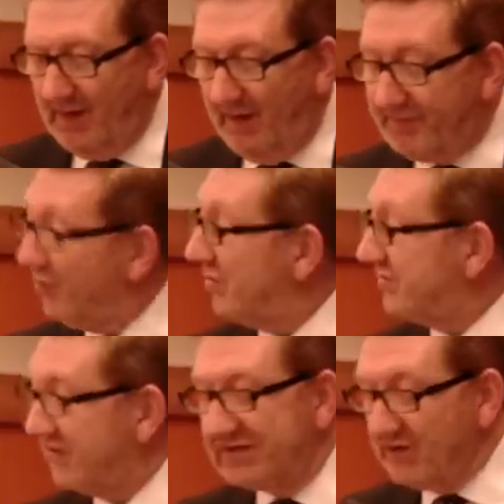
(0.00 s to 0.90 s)
Of course,
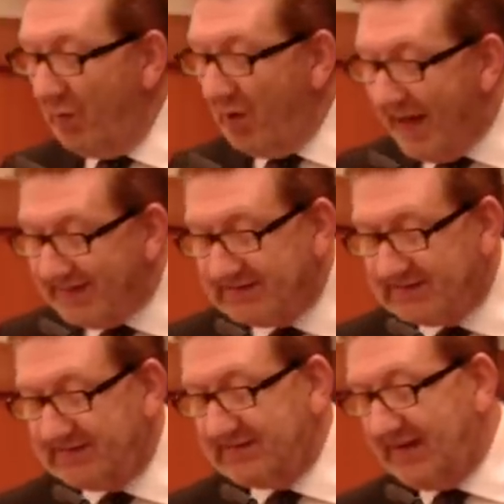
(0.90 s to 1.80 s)
there is no one
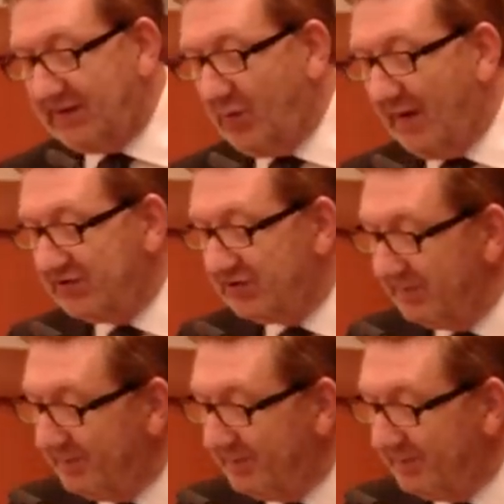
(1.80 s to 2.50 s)
answer to that question.